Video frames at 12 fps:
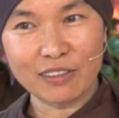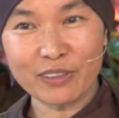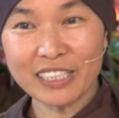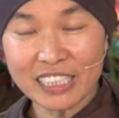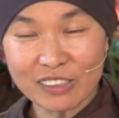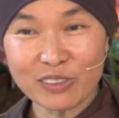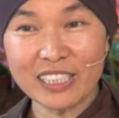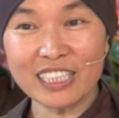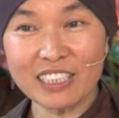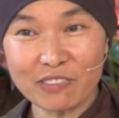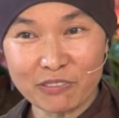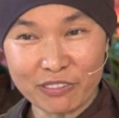we can
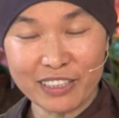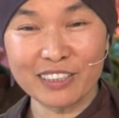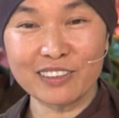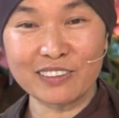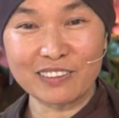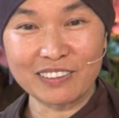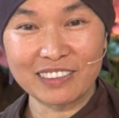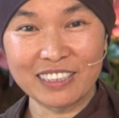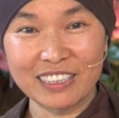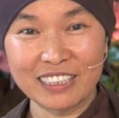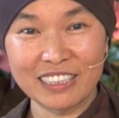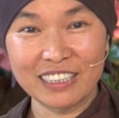really feel
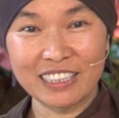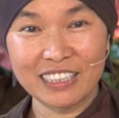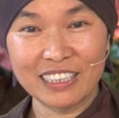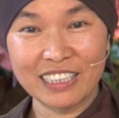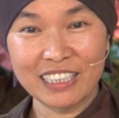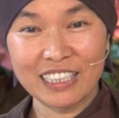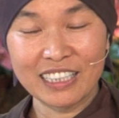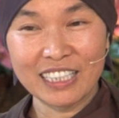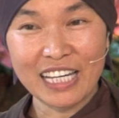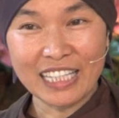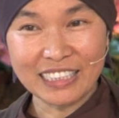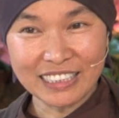
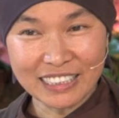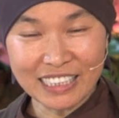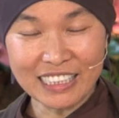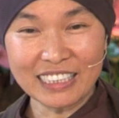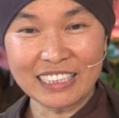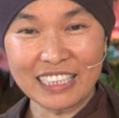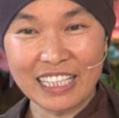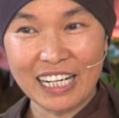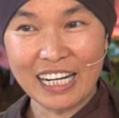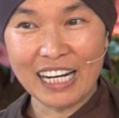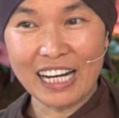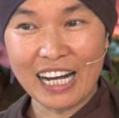and see
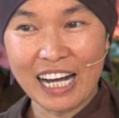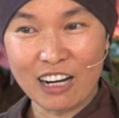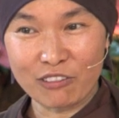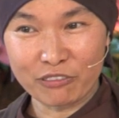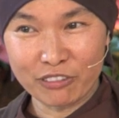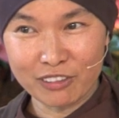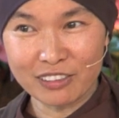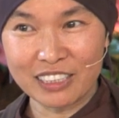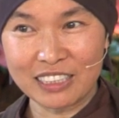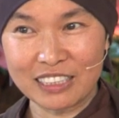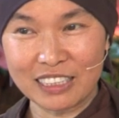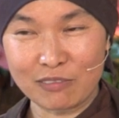our
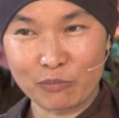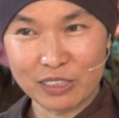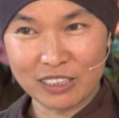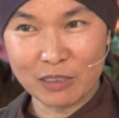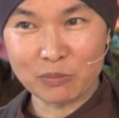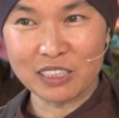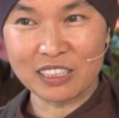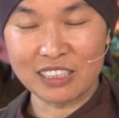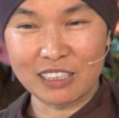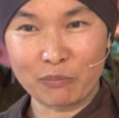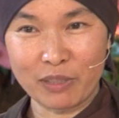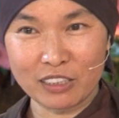feelings and
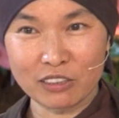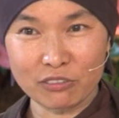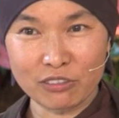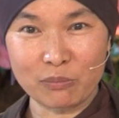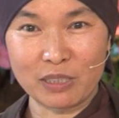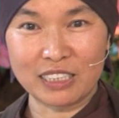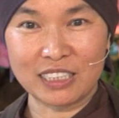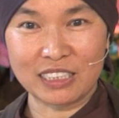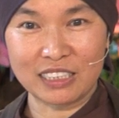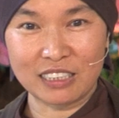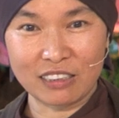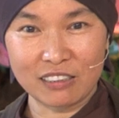perceptions and mental
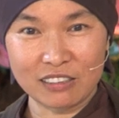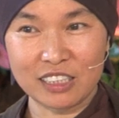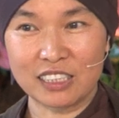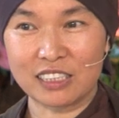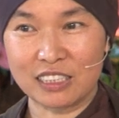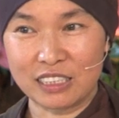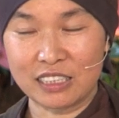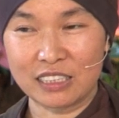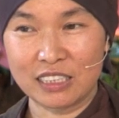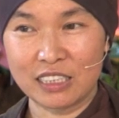formations in consciousness.